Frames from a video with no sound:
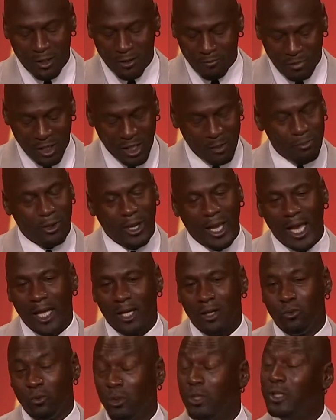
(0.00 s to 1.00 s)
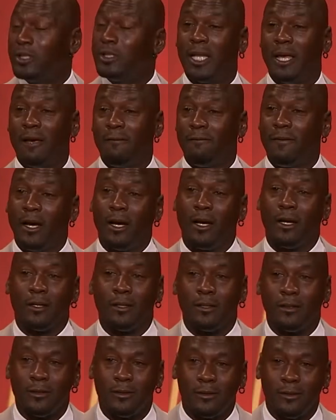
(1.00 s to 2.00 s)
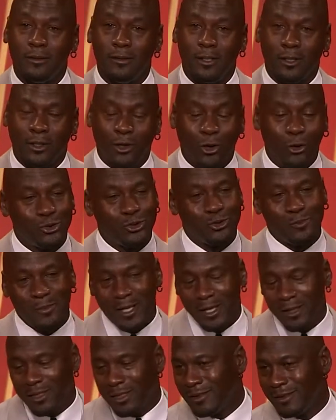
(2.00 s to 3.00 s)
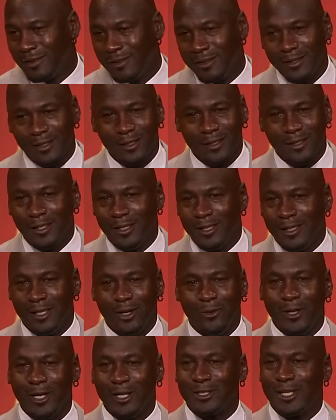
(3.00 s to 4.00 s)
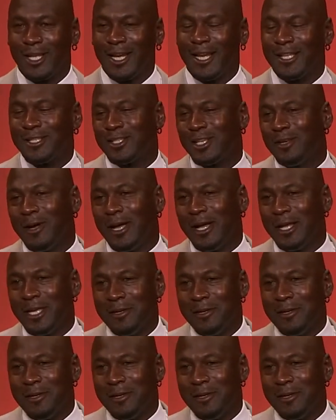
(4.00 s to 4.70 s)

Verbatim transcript: people added wood to that fire. Coach Smith, and what else can I say about